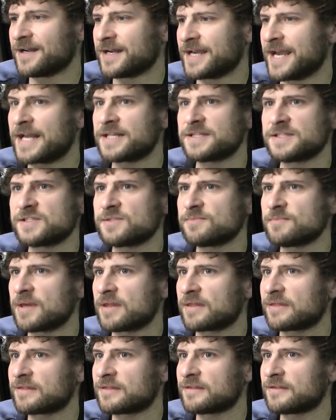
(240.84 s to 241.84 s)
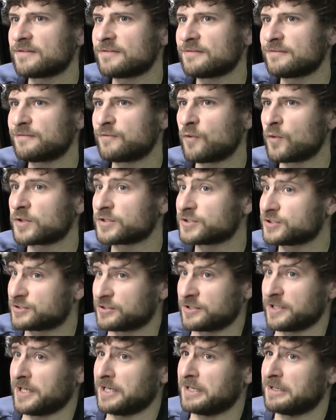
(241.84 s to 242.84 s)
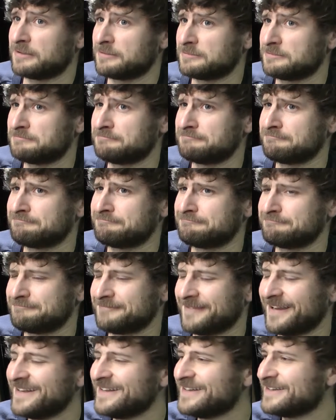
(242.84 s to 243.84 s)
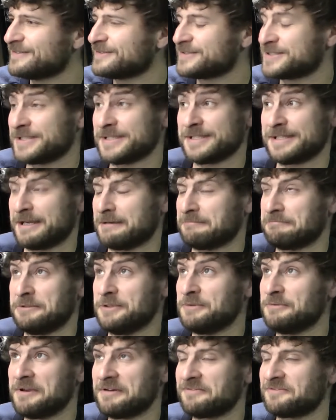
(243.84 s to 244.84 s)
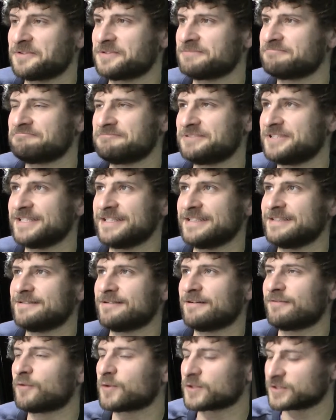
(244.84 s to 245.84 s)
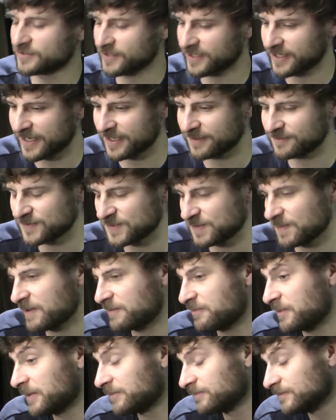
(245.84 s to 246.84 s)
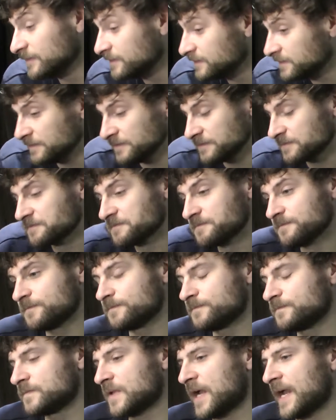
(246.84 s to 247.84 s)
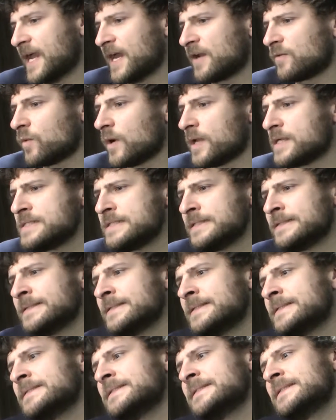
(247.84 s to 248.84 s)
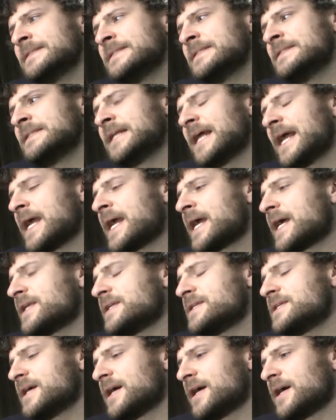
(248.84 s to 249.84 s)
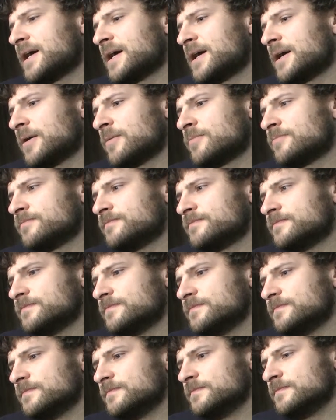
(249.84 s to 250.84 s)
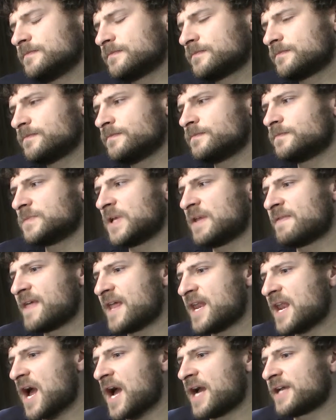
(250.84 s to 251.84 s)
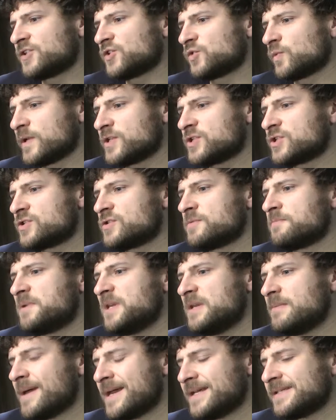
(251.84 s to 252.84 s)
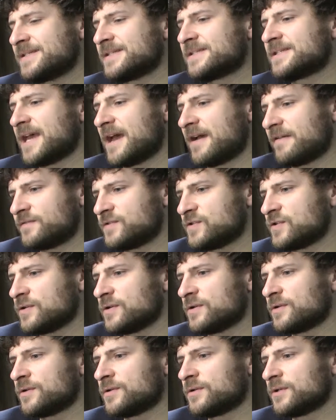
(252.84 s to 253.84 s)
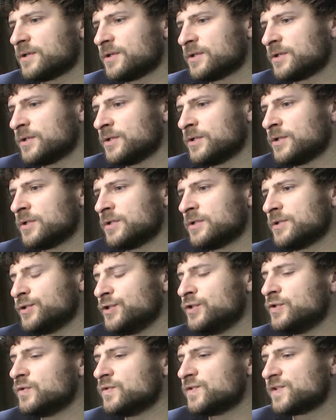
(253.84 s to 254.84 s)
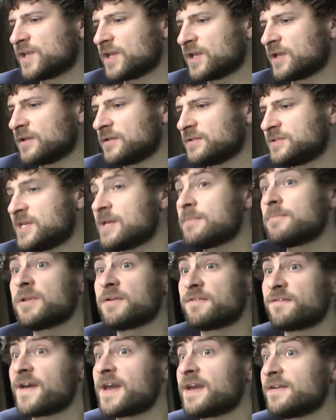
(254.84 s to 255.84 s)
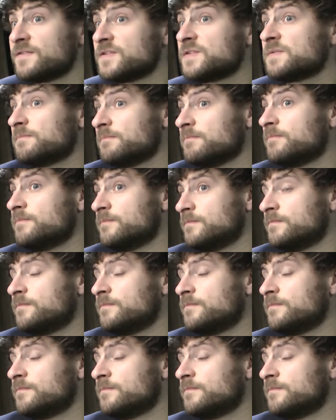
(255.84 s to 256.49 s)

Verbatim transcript: got a Ken Smith four-string, which is like, you never see a four-string Ken Smith, but I had one. And um, and then I switched to P basses after using Tim Lefebvre's